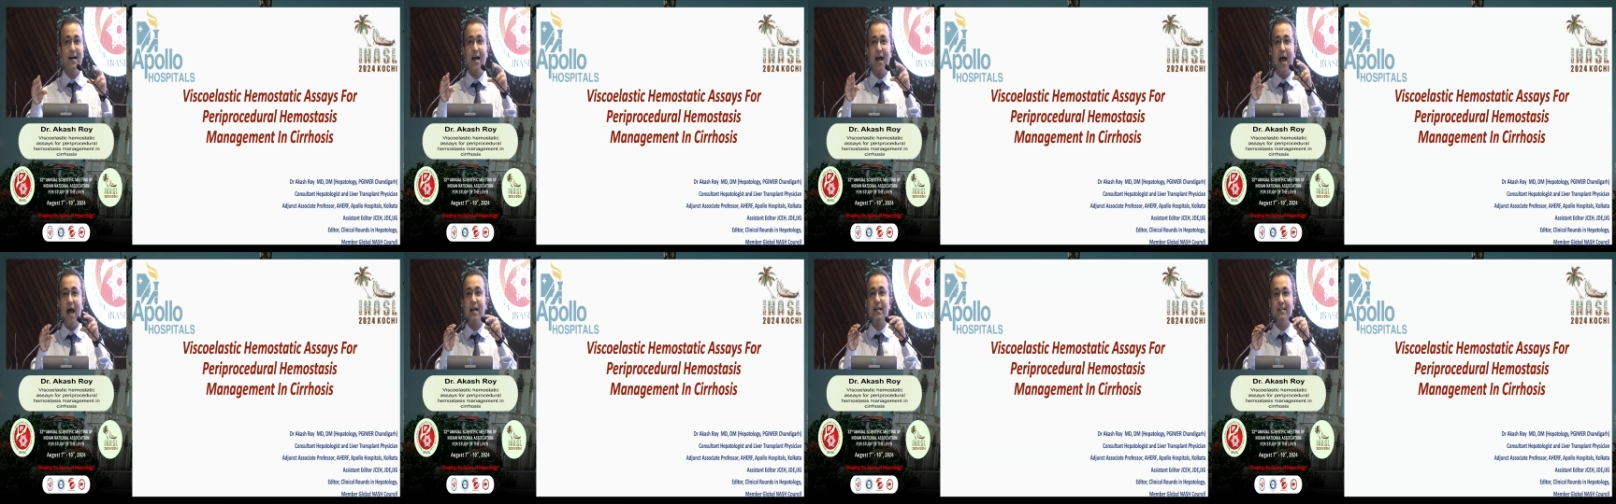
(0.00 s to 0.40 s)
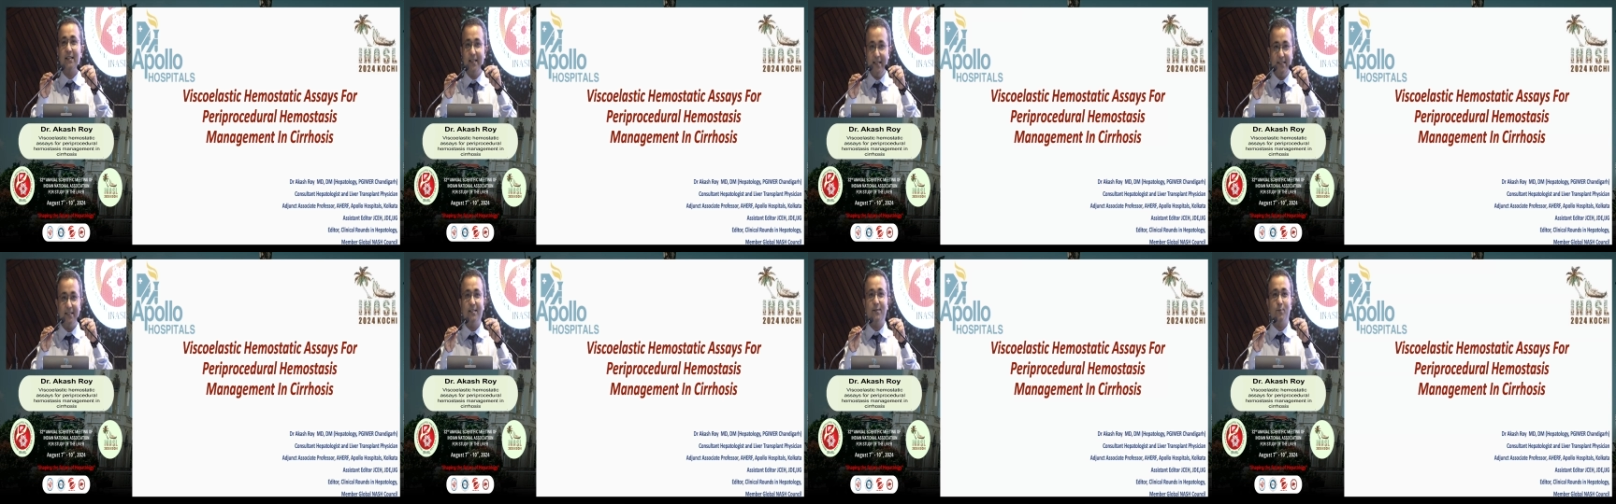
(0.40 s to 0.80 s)
And
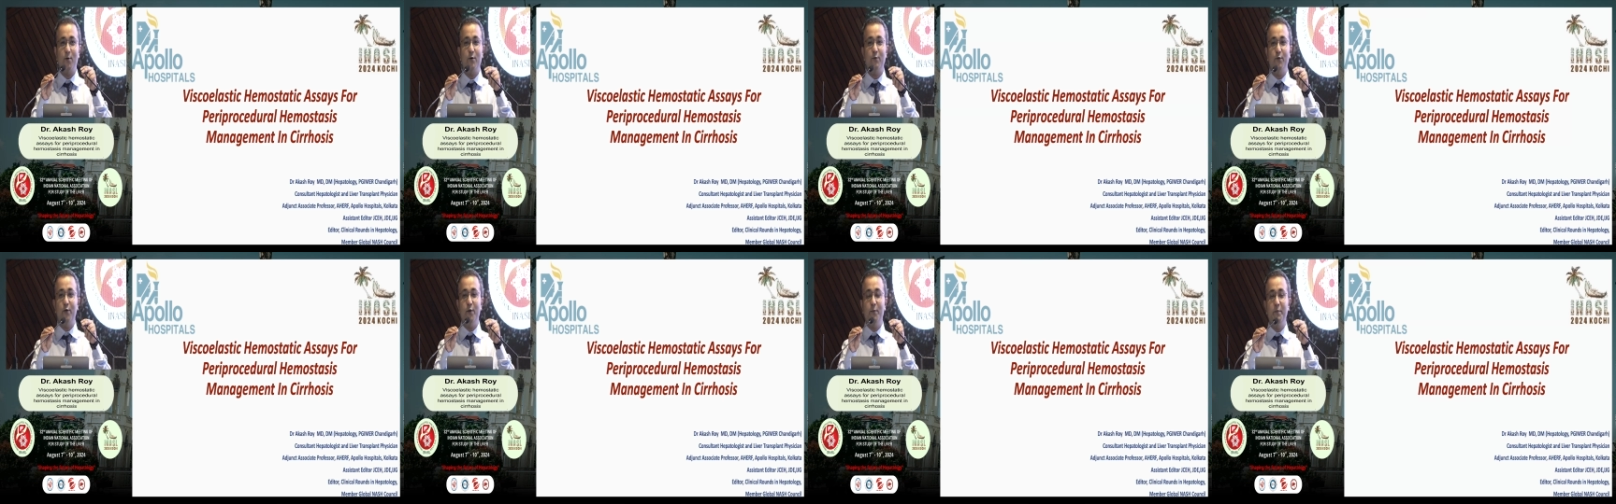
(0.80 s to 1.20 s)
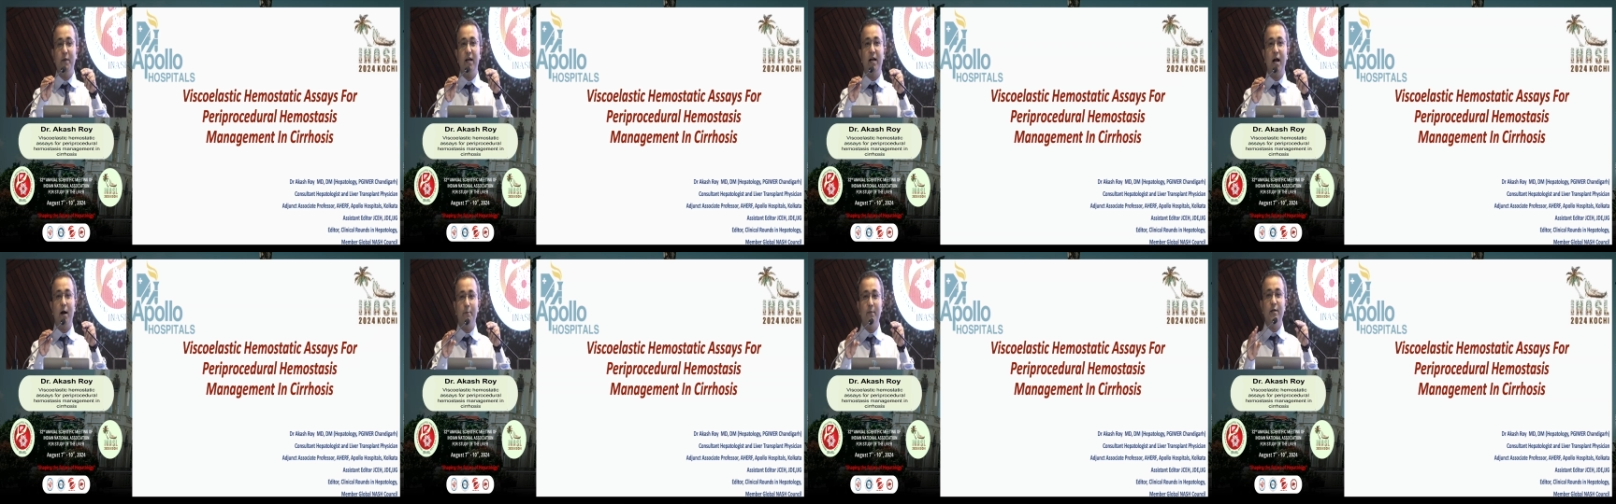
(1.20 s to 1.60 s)
this is what we will be
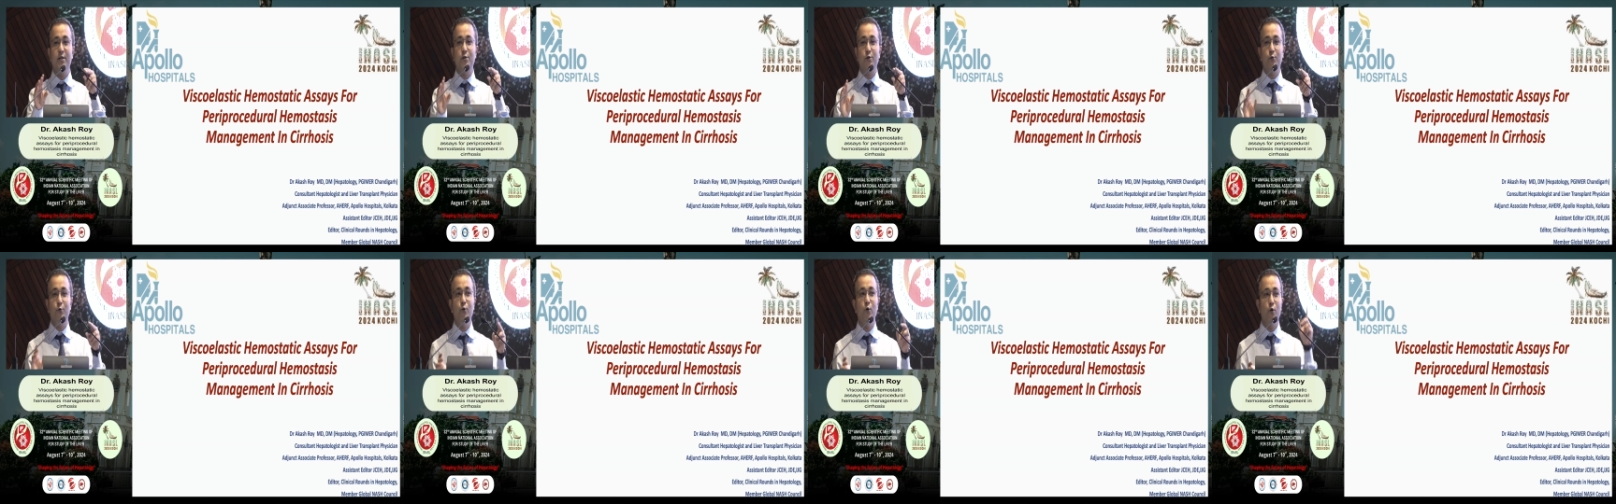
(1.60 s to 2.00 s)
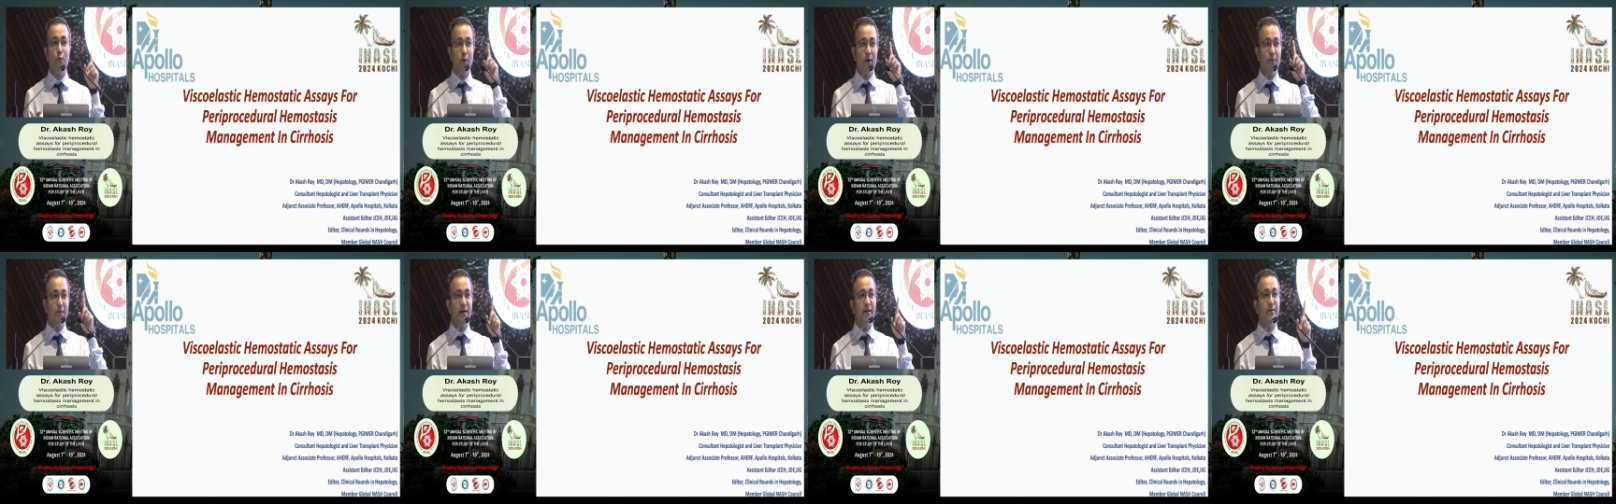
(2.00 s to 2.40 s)
coming to
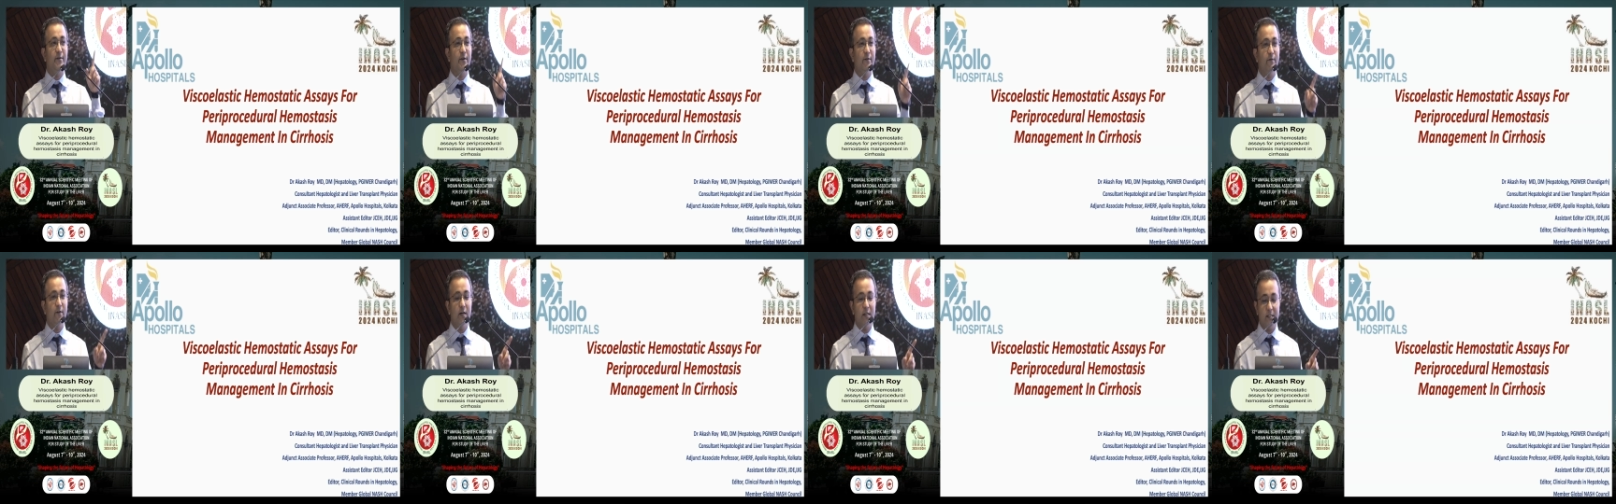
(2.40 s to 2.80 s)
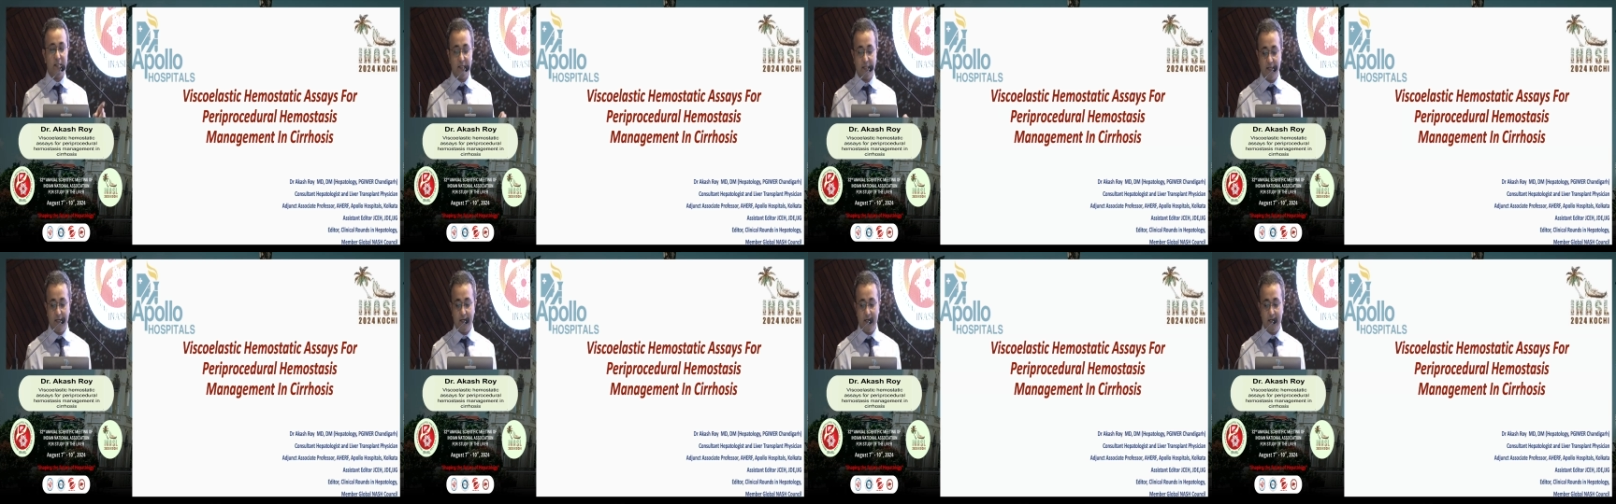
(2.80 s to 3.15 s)
when we traverse